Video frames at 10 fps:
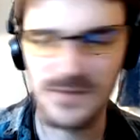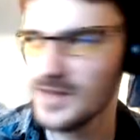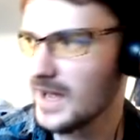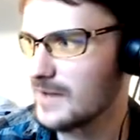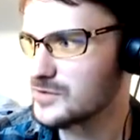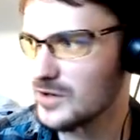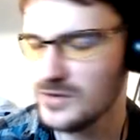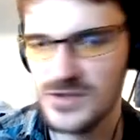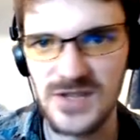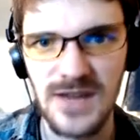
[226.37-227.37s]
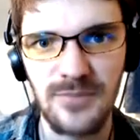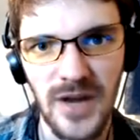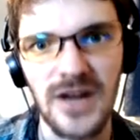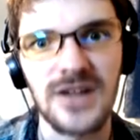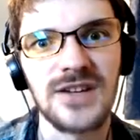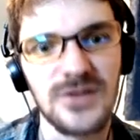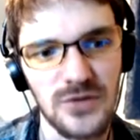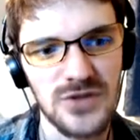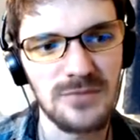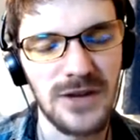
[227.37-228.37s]
I have dogs, they're barking,
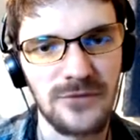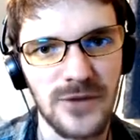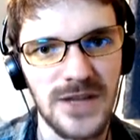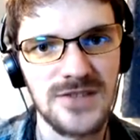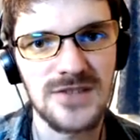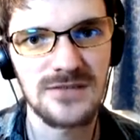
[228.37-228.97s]
those are my friends.